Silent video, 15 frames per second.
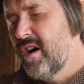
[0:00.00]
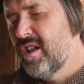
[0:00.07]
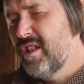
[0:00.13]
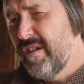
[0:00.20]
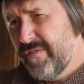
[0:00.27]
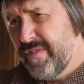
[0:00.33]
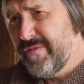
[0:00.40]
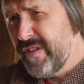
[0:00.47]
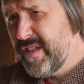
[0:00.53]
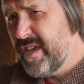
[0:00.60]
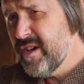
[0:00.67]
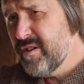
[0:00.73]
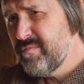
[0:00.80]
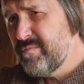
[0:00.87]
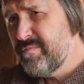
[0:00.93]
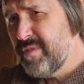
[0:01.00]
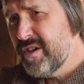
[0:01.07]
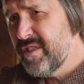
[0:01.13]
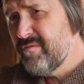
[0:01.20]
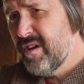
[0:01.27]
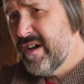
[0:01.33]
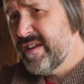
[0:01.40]
I love the video,
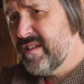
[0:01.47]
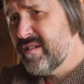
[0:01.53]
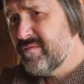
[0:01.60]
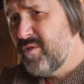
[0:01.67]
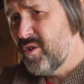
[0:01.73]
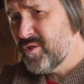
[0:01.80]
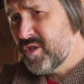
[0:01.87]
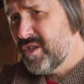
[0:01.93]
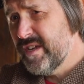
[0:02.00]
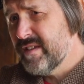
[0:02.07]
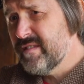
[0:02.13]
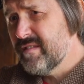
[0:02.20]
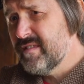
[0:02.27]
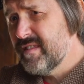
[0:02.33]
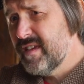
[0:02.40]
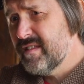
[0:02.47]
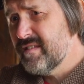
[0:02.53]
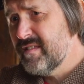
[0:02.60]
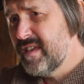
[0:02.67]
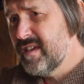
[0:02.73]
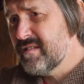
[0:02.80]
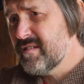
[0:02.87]
by the way. Watched it cool.
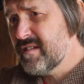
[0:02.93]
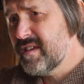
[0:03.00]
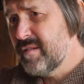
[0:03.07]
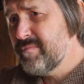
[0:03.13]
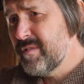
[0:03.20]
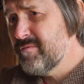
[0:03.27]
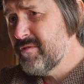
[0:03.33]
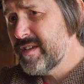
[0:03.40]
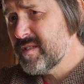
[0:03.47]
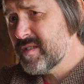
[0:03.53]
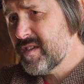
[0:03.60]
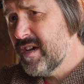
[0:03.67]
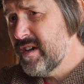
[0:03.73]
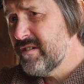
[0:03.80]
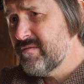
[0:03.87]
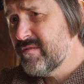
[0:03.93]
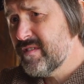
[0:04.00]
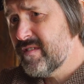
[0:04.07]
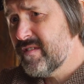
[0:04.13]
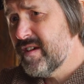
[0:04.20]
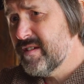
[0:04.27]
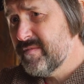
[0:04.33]
the, the couple of weeks ago. Which one?
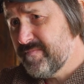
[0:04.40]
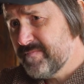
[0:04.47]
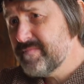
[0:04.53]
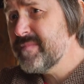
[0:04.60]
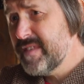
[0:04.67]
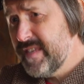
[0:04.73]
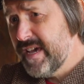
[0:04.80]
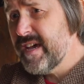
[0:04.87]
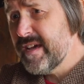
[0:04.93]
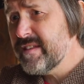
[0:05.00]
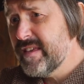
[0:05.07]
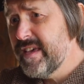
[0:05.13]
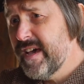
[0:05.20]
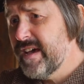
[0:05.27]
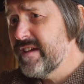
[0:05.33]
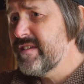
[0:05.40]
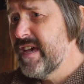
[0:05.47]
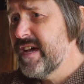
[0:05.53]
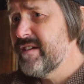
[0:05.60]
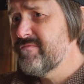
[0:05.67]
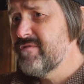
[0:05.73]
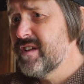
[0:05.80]
The so, Parliament Hill one? Yeah, yeah, yeah,
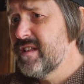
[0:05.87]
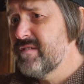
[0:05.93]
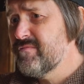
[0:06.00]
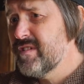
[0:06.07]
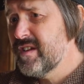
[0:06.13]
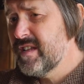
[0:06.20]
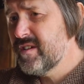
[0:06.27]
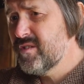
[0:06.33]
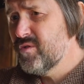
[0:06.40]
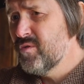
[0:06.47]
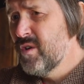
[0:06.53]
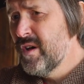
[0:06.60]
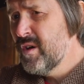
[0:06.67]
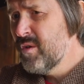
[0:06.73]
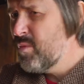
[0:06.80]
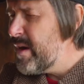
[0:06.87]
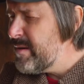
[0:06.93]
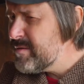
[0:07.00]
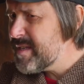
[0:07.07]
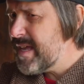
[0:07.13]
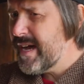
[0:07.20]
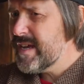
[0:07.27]
okay. yeah, really, really cool.
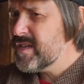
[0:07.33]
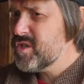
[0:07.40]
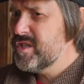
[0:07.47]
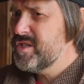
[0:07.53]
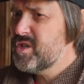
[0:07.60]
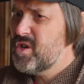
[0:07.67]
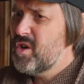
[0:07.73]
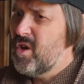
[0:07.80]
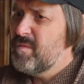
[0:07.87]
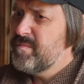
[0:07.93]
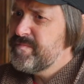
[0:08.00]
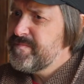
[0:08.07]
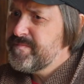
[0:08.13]
Where was that actually shot?